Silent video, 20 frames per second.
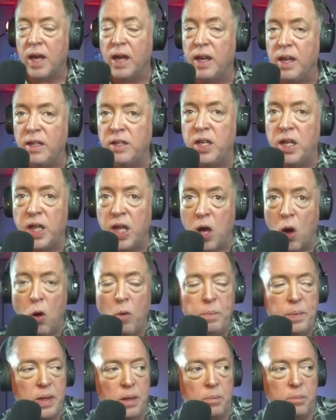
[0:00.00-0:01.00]
into the
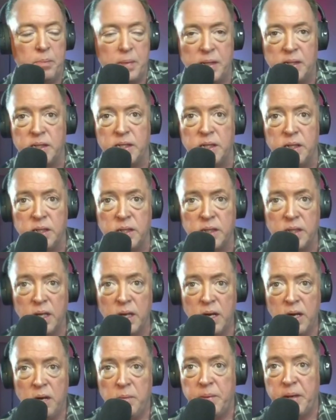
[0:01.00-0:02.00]
opium business,
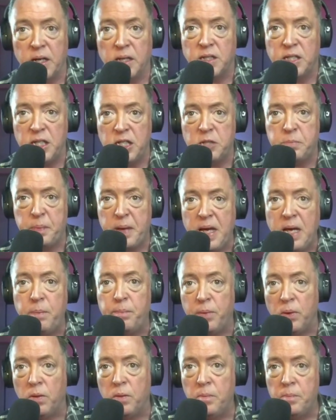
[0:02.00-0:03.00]
because these
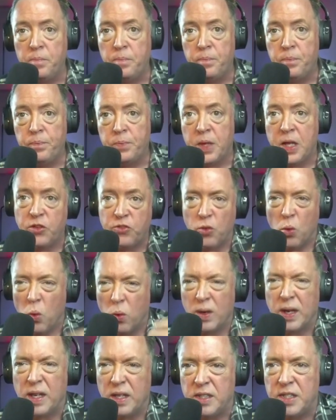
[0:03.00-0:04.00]
people, these
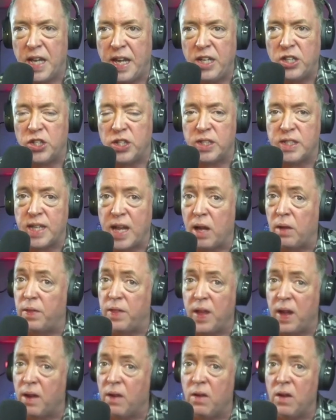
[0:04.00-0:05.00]
organizations out
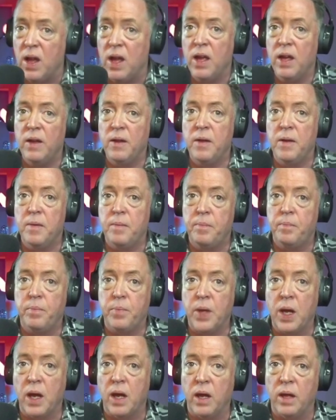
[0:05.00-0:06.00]
there,
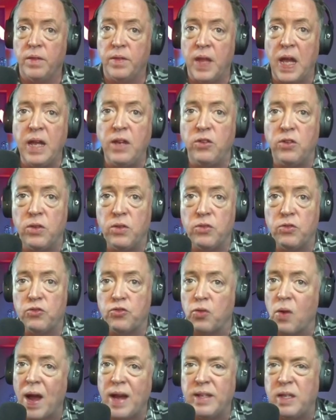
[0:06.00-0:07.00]
they
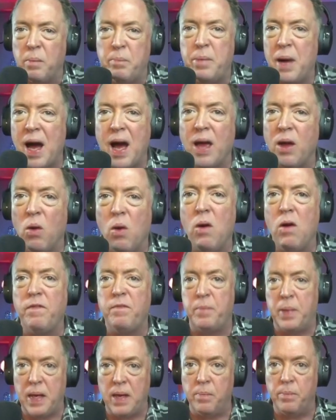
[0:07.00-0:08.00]
tried to buy off
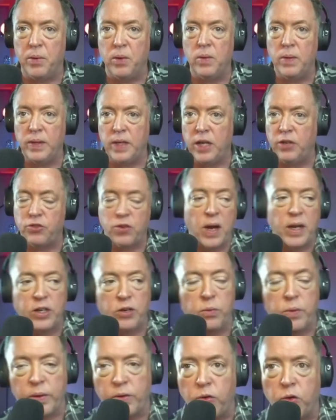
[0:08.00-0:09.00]
people and they tried to
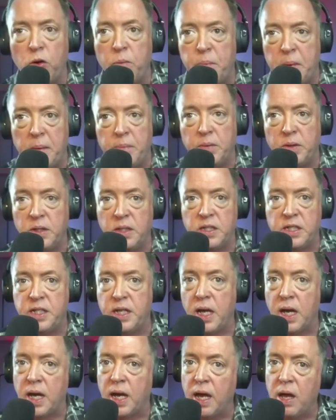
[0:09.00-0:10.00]
recruit people into the
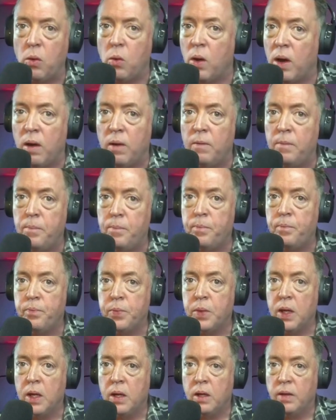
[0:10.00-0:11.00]
CIA. Well,
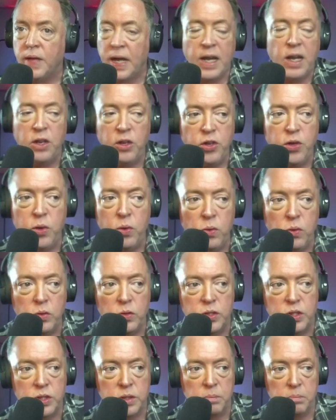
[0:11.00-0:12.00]
they didn't
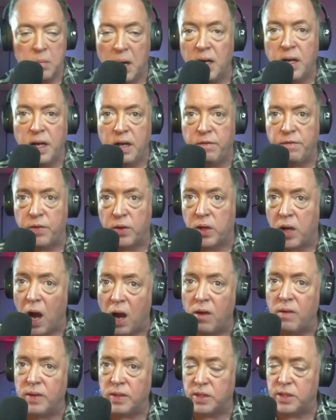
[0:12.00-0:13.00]
use money for
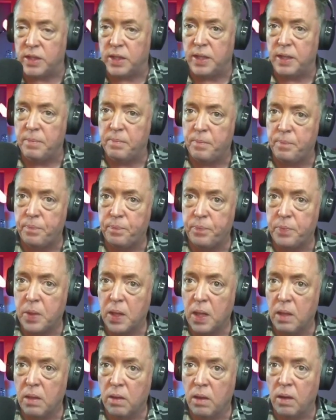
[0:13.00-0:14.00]
currency.
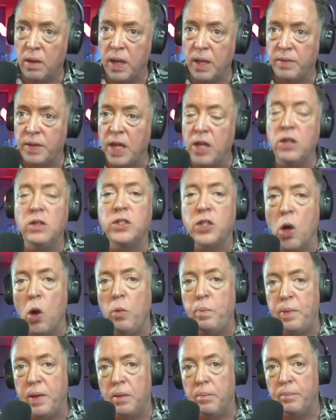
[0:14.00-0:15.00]
All right. They used
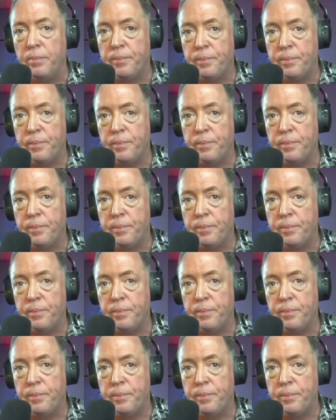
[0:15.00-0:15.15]
opium.